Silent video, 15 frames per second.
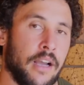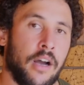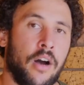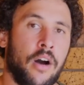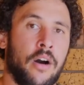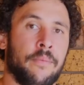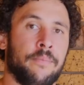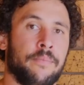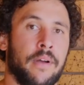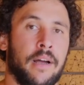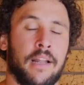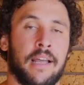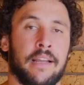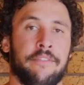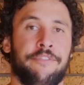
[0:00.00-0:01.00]

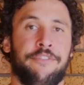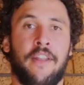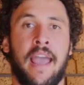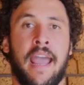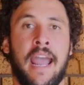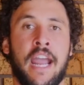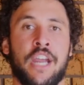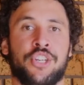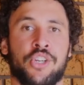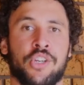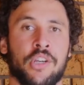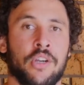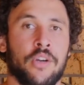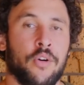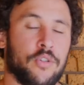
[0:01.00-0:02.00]
like flash
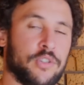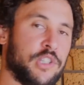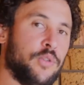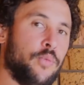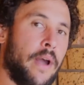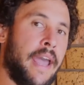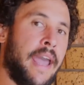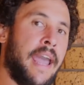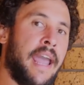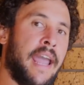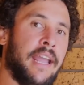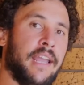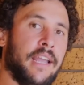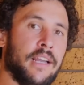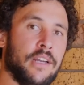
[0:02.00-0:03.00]
or
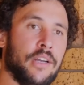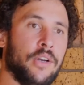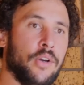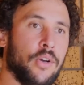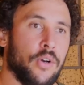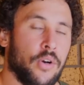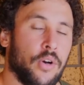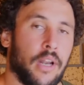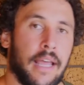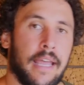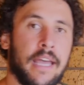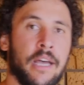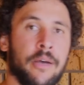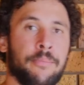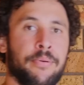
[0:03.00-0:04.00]
swag, like
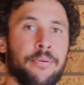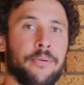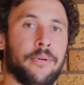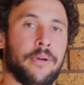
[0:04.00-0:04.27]
hip.